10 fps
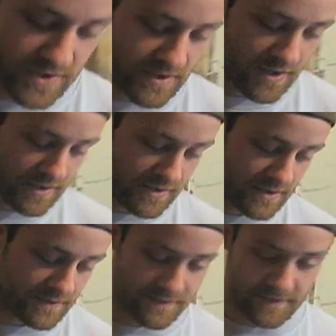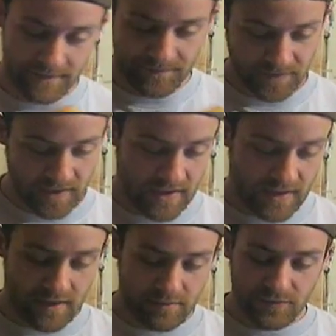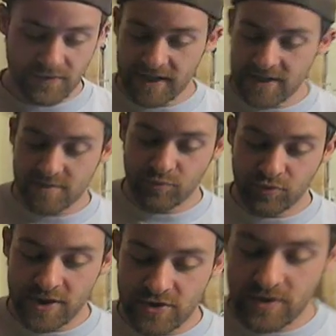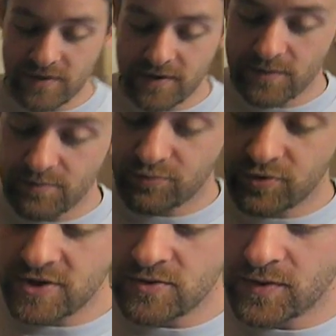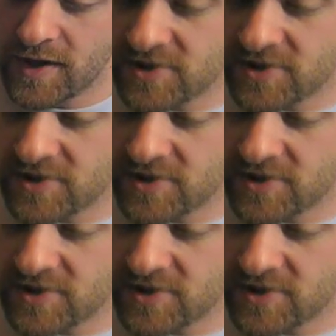in hard enough. They need to pre-drill their